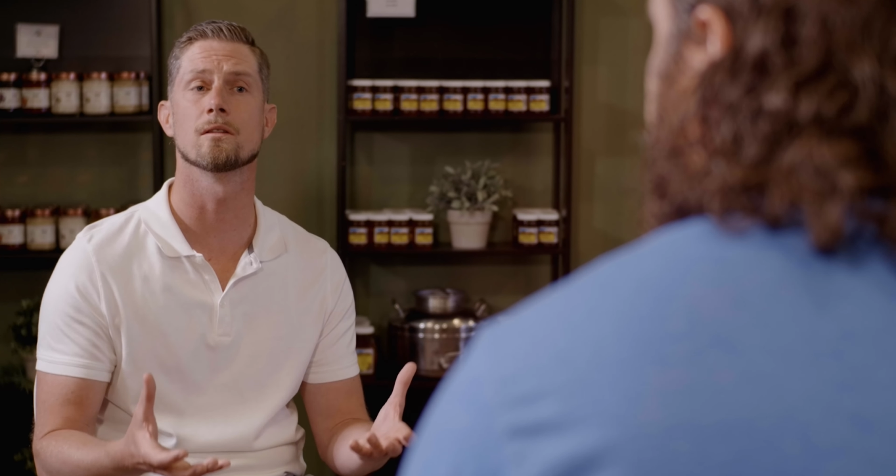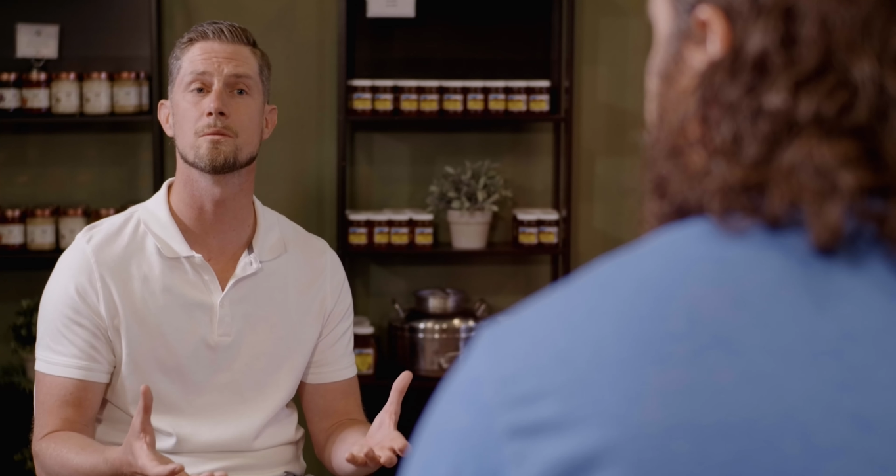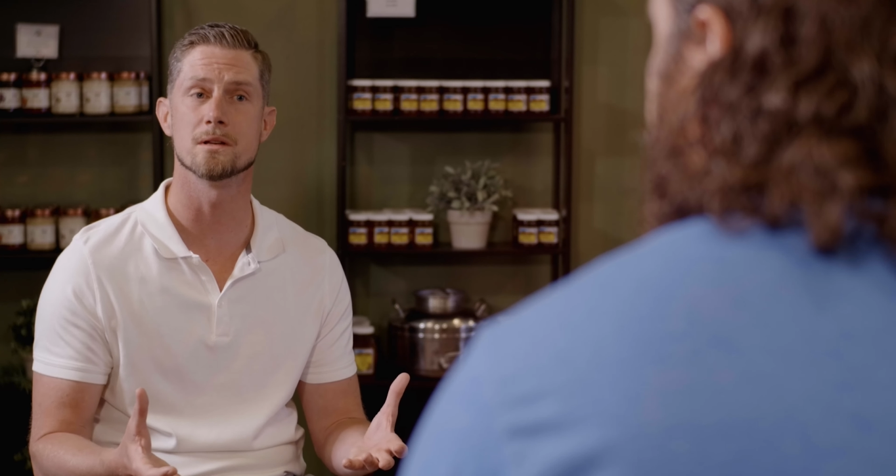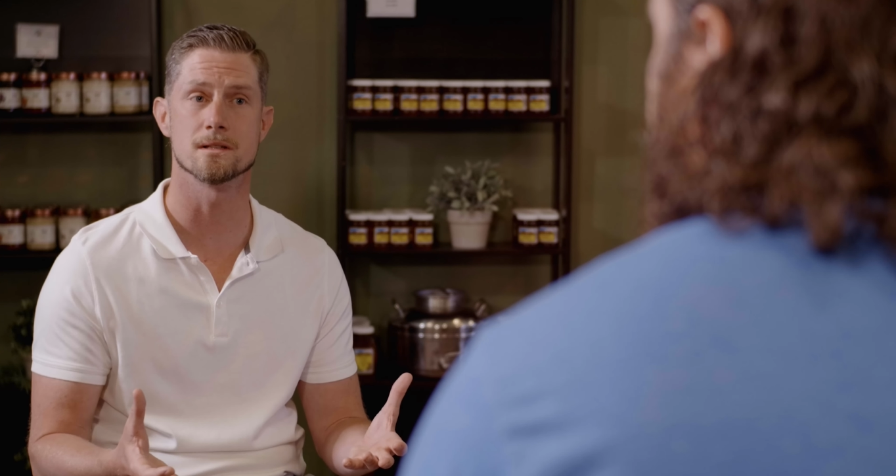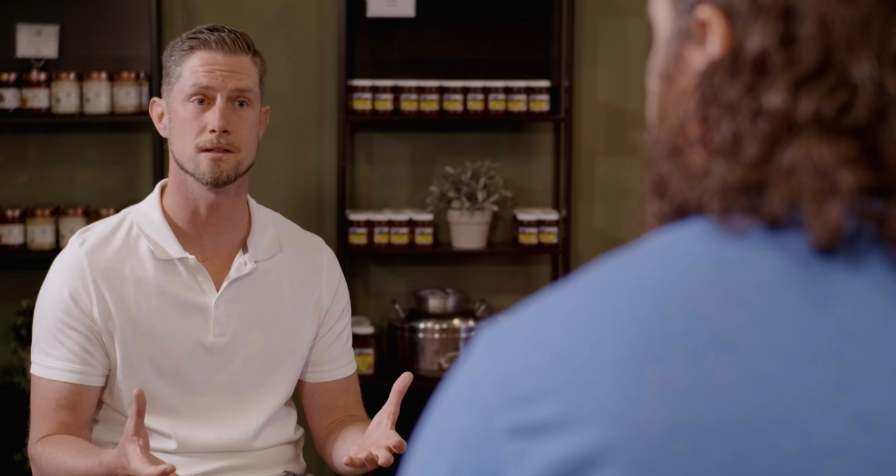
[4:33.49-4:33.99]
the
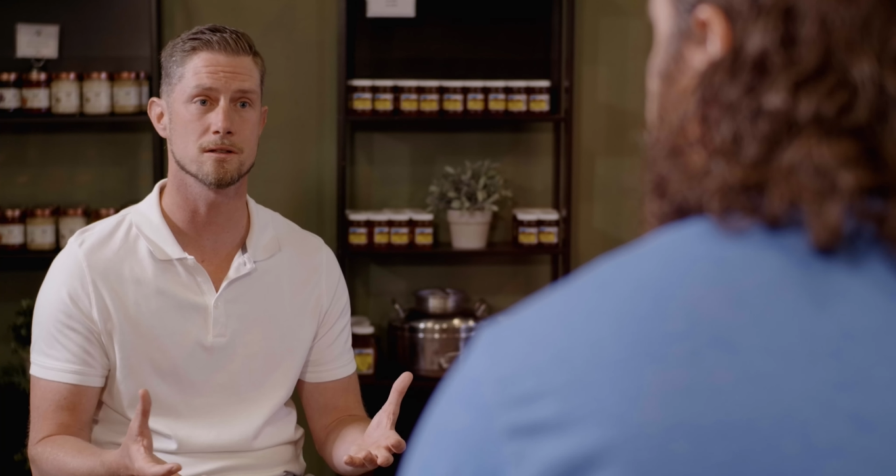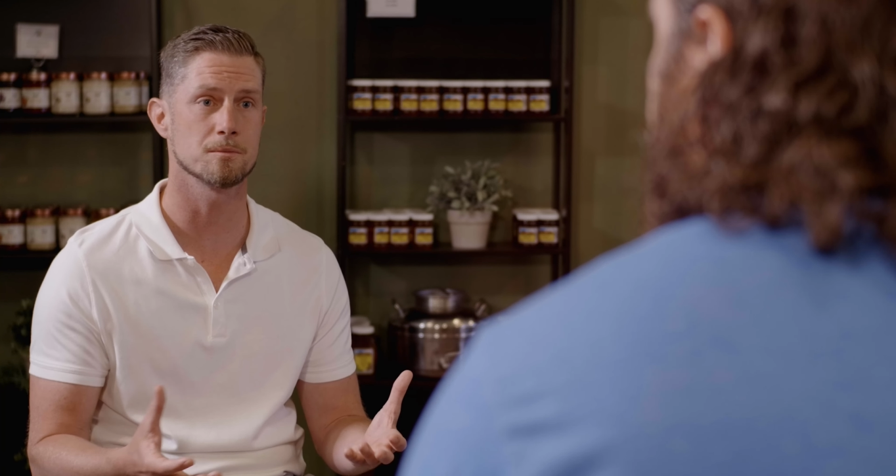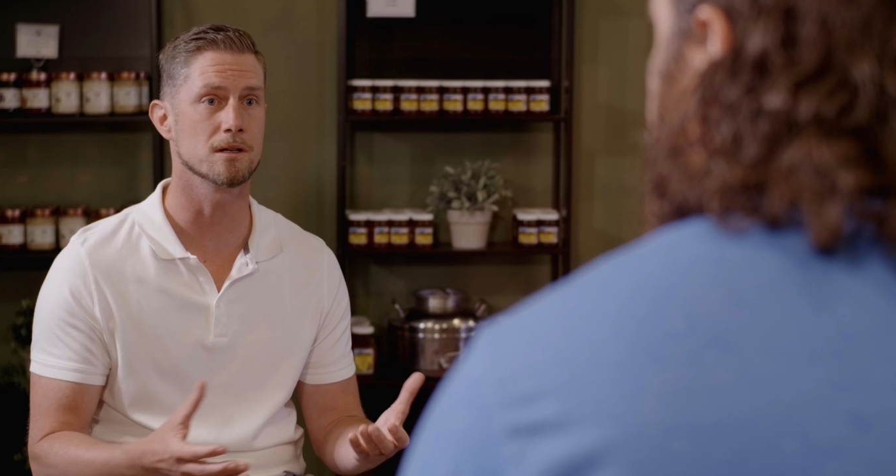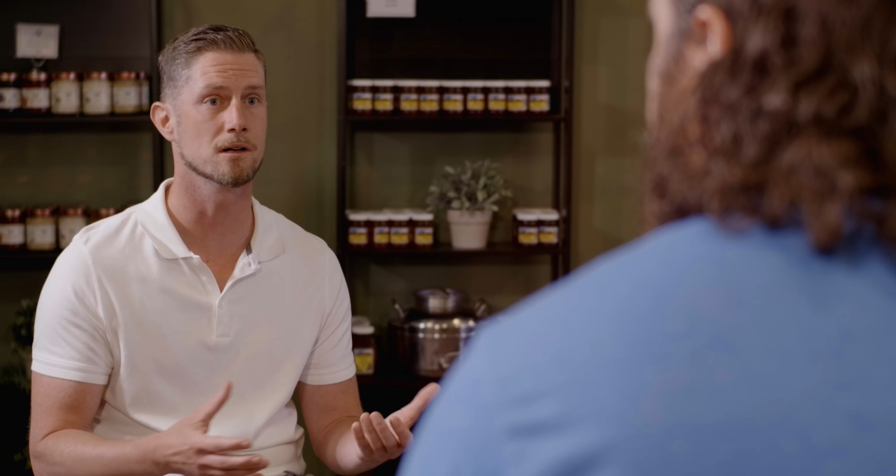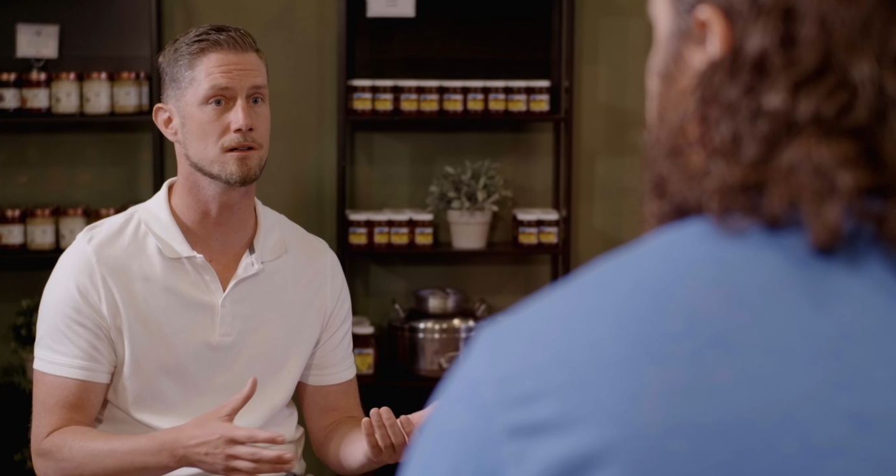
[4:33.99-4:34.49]
business
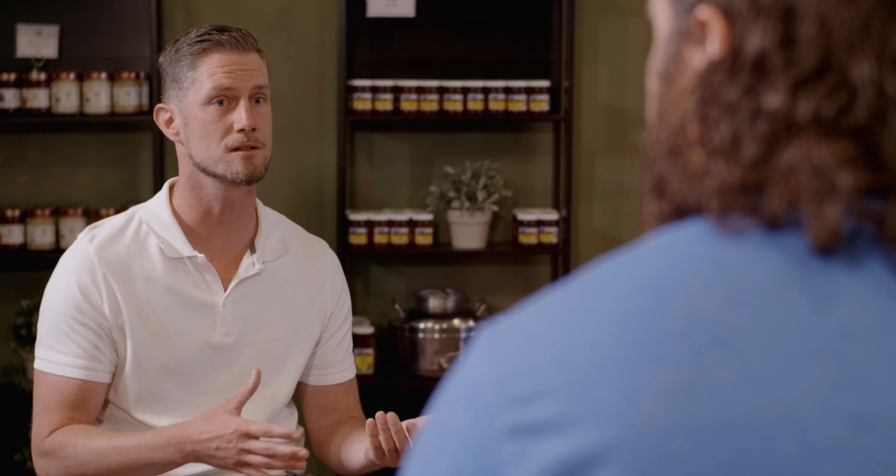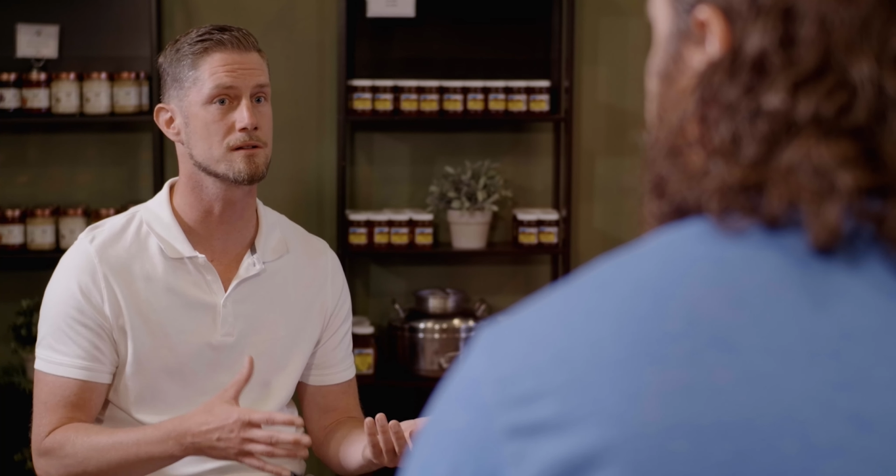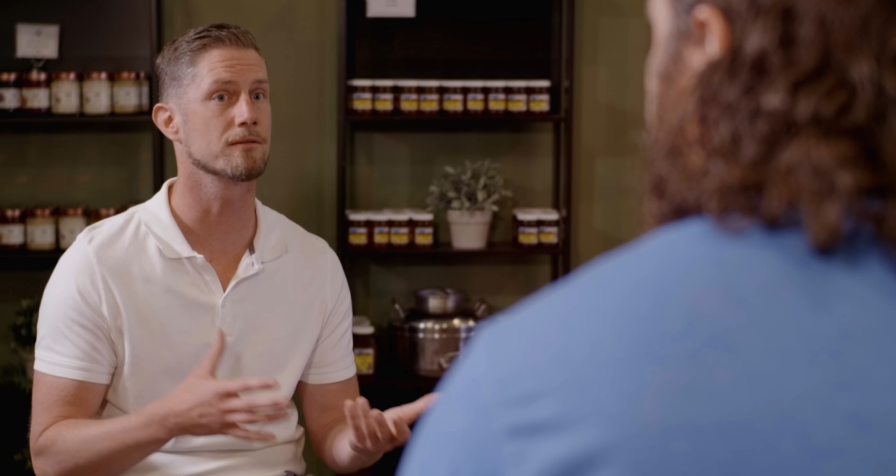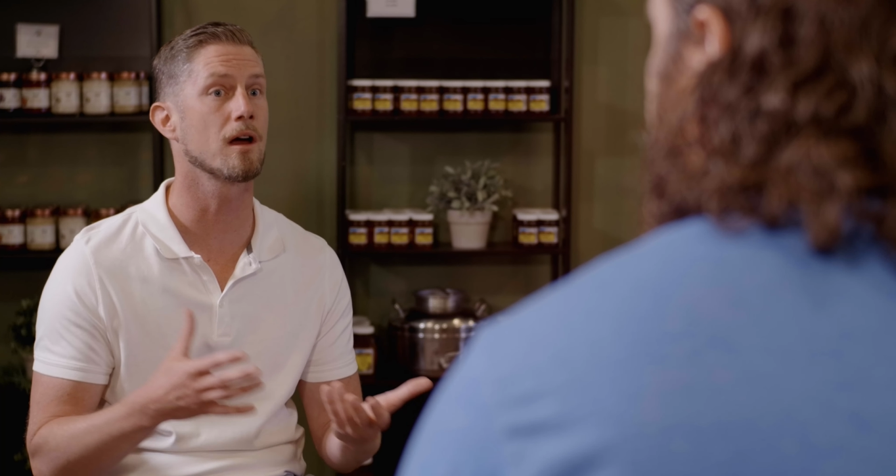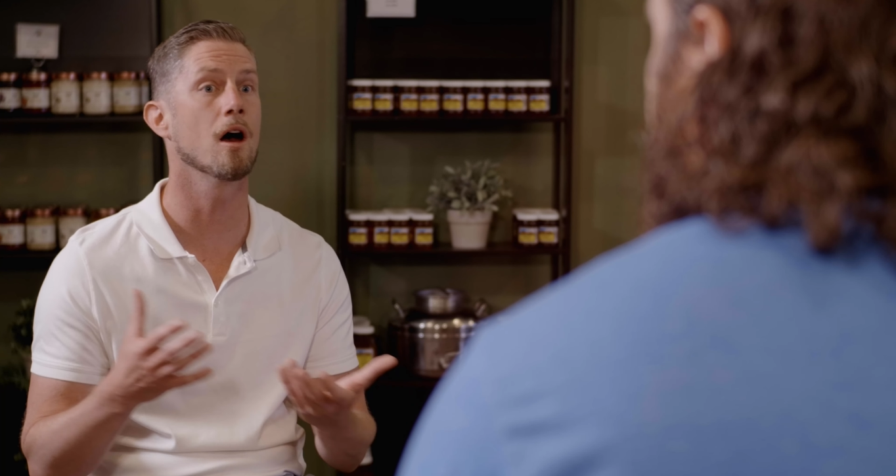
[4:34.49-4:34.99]
because of